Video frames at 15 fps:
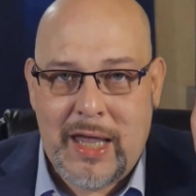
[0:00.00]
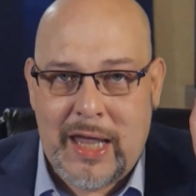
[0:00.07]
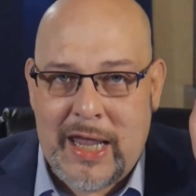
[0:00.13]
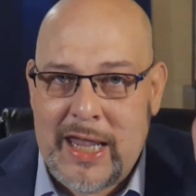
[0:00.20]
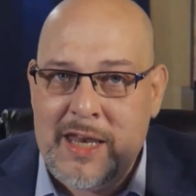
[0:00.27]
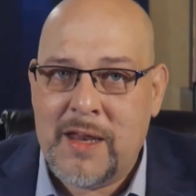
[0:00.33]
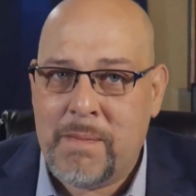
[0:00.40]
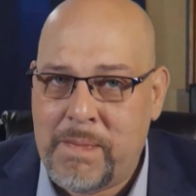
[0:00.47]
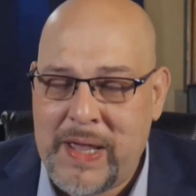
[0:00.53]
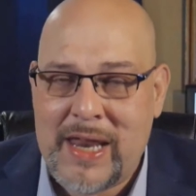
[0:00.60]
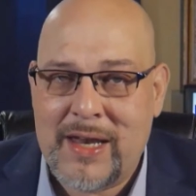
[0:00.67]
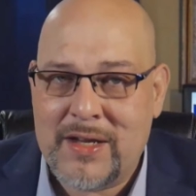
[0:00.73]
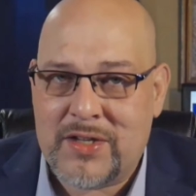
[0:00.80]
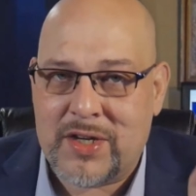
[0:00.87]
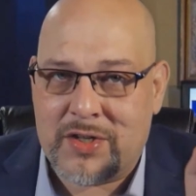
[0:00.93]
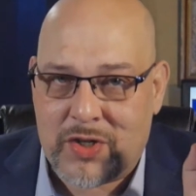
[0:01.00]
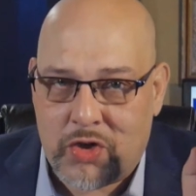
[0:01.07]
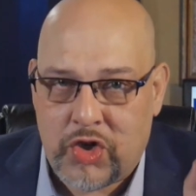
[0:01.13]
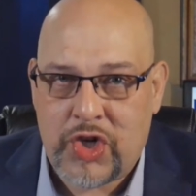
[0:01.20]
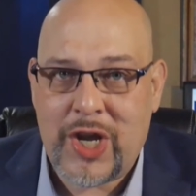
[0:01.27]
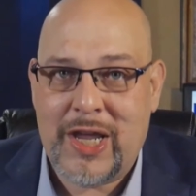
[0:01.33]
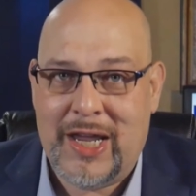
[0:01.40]
Independence is
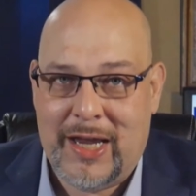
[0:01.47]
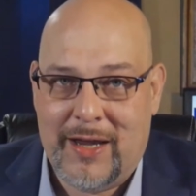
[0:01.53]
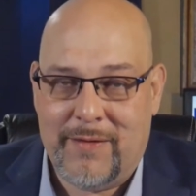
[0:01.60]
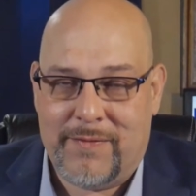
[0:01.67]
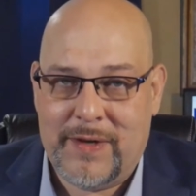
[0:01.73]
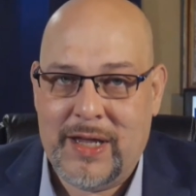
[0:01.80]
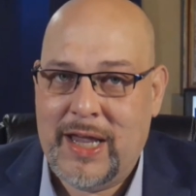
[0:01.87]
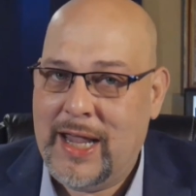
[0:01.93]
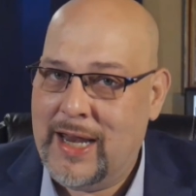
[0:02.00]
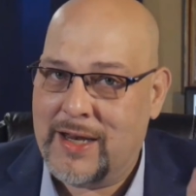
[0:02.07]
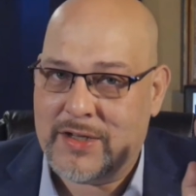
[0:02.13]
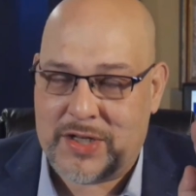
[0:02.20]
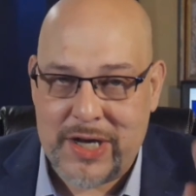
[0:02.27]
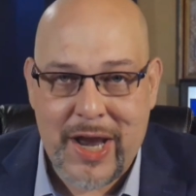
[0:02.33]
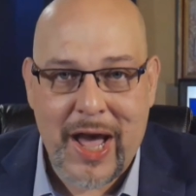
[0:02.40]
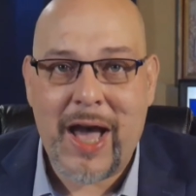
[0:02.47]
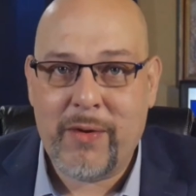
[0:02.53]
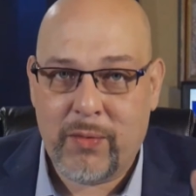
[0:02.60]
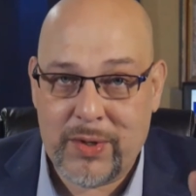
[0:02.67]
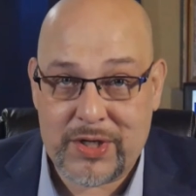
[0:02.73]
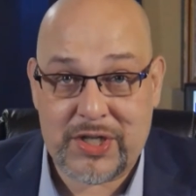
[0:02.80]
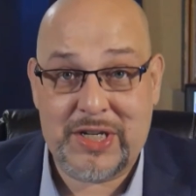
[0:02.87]
achieved, it is not
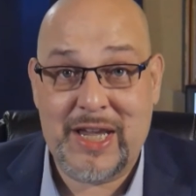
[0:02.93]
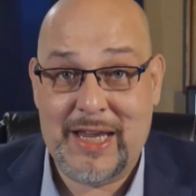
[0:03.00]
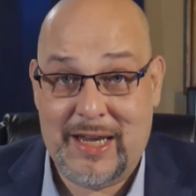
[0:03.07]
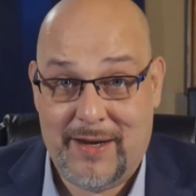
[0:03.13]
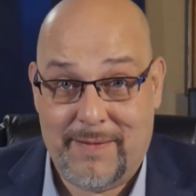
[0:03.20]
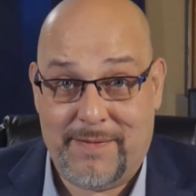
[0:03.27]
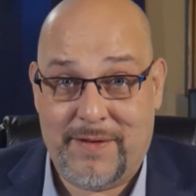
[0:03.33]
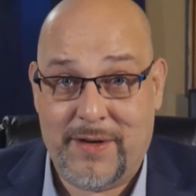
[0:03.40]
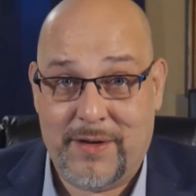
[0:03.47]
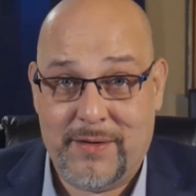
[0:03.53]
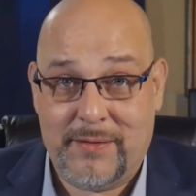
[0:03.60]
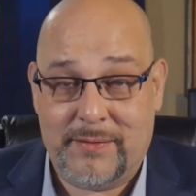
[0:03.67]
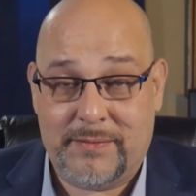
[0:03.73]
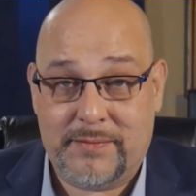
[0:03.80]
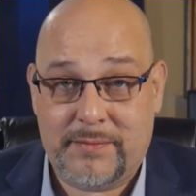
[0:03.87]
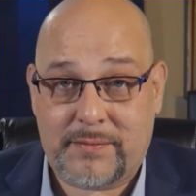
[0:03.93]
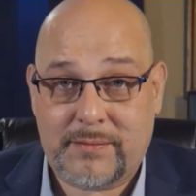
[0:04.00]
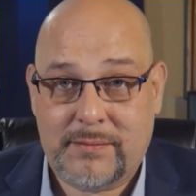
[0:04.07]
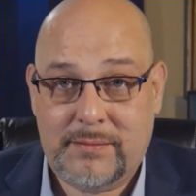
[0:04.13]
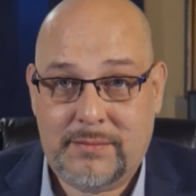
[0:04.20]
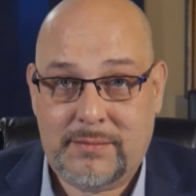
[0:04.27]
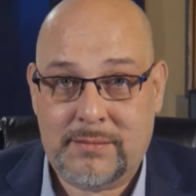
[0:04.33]
received.
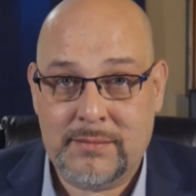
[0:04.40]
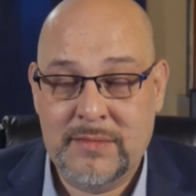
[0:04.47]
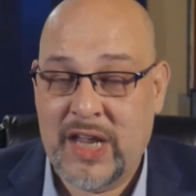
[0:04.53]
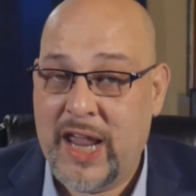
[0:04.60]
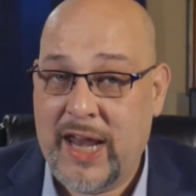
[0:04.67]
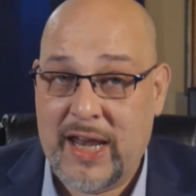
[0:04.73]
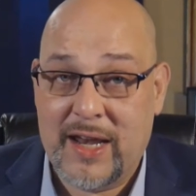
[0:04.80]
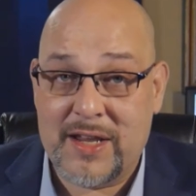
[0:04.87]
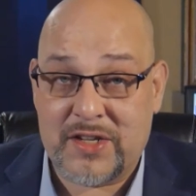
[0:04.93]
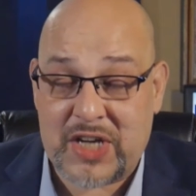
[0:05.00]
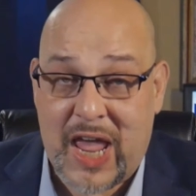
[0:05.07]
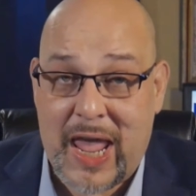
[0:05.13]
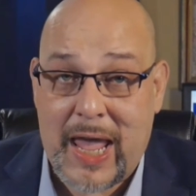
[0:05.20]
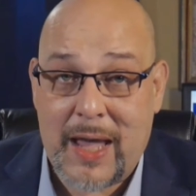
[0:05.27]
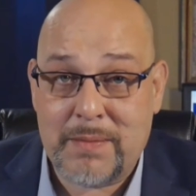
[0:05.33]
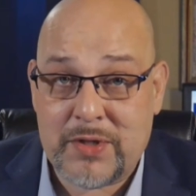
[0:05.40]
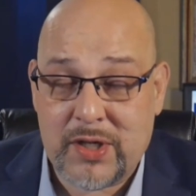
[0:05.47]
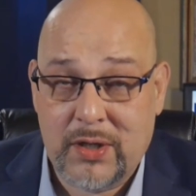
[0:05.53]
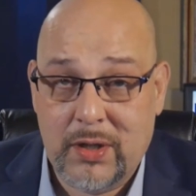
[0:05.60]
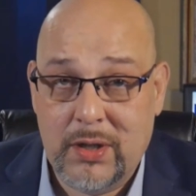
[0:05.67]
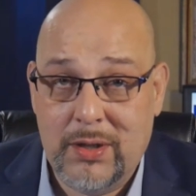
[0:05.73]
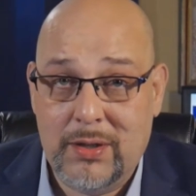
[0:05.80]
And it is
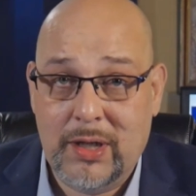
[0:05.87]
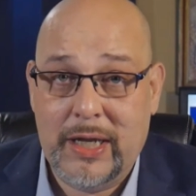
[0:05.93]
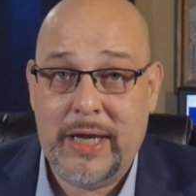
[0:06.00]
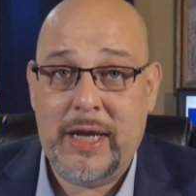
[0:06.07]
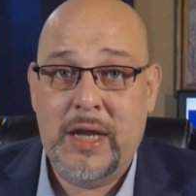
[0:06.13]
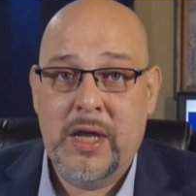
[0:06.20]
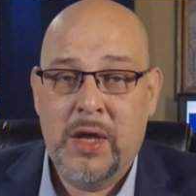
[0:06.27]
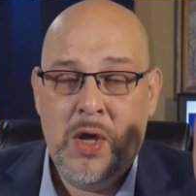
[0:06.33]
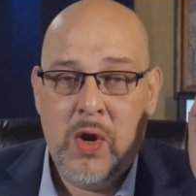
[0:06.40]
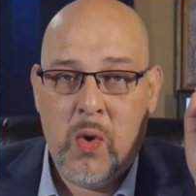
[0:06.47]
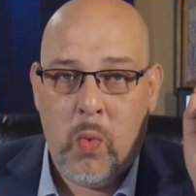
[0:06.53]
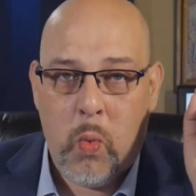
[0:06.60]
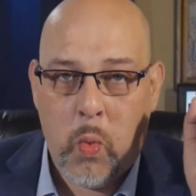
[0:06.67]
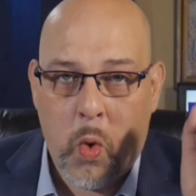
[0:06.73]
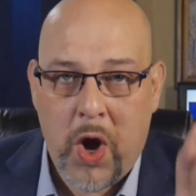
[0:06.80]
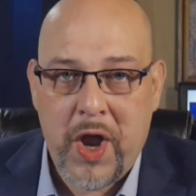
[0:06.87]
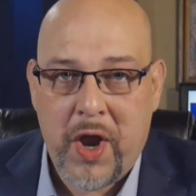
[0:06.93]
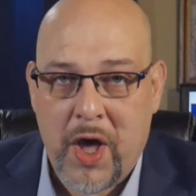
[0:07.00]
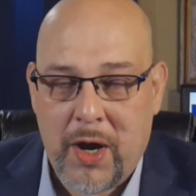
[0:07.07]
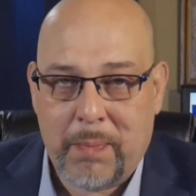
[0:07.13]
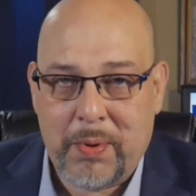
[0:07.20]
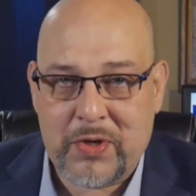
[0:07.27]
absolutely
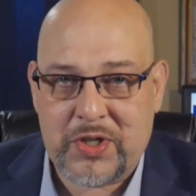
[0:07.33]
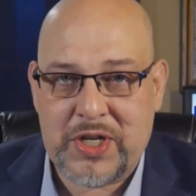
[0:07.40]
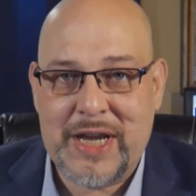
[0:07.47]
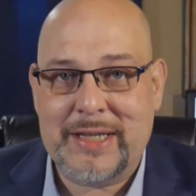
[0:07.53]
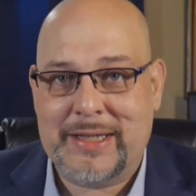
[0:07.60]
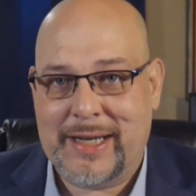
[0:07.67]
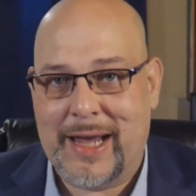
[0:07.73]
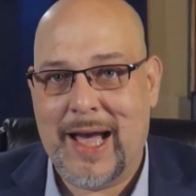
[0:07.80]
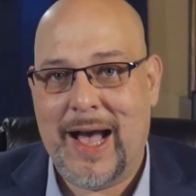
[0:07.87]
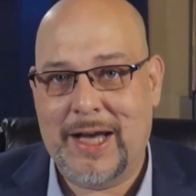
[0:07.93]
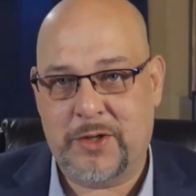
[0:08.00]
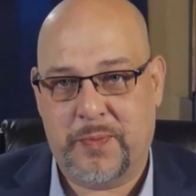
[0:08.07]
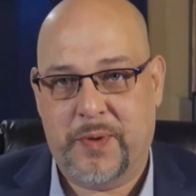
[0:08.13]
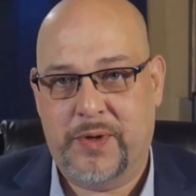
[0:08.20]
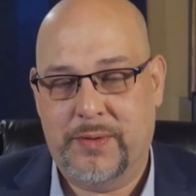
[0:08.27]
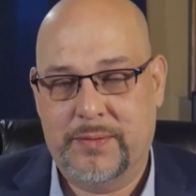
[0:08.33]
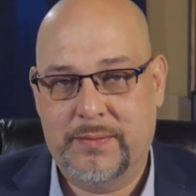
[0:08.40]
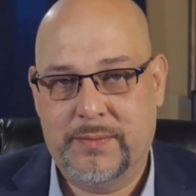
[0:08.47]
100% the gospel.